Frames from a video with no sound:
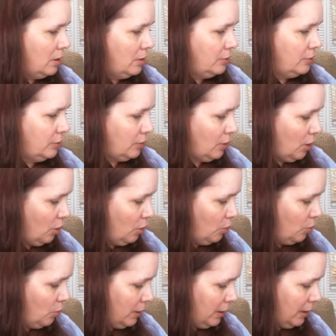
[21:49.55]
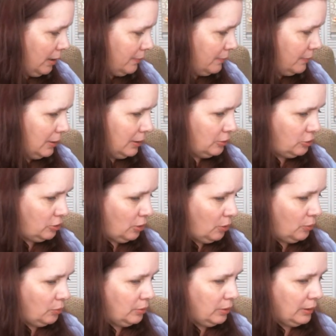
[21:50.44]
So what haven't I
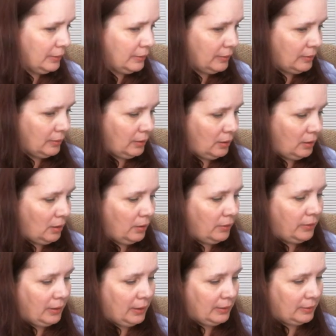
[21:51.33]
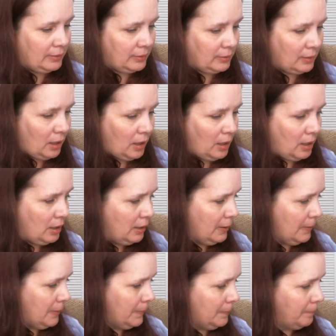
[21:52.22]
showed? Let's see. This,
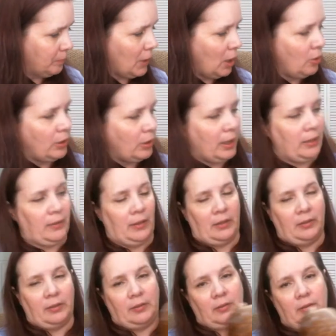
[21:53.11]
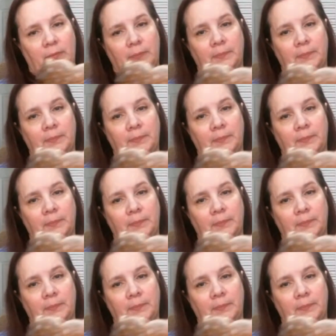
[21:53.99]
um, okay, this.